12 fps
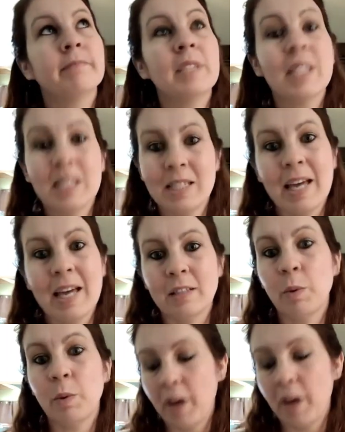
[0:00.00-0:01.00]
success
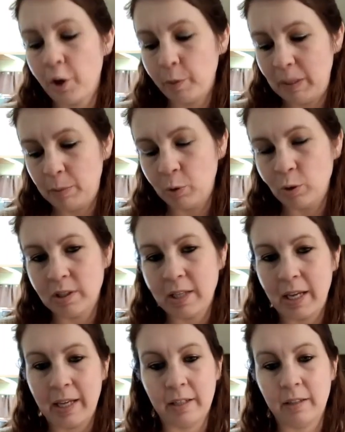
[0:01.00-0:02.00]
with other people's
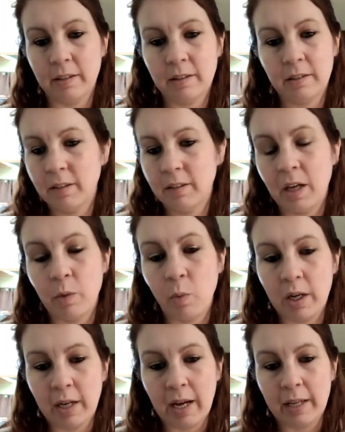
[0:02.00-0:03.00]
and
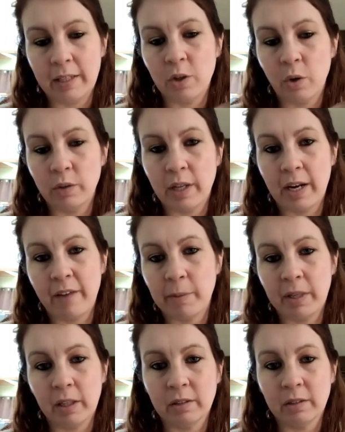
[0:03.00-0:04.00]
whatnot, and don't let
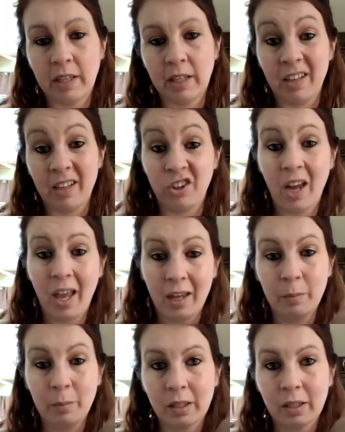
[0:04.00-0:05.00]
everybody else get in your head,
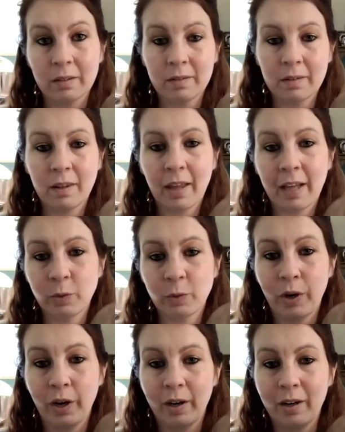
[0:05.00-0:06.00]
because that's
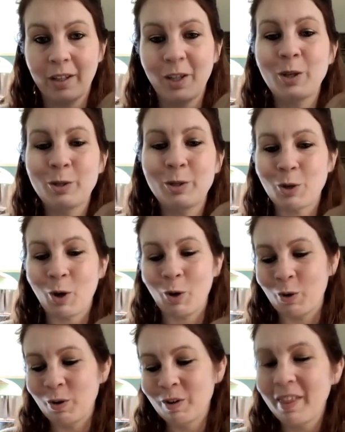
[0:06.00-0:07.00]
where you
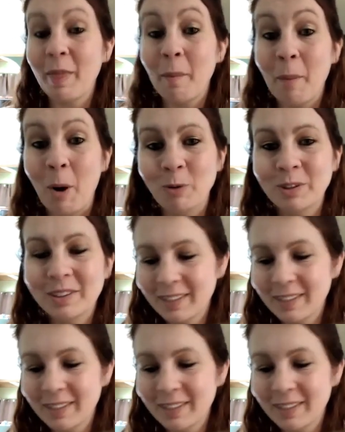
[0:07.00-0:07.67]
struggle the most.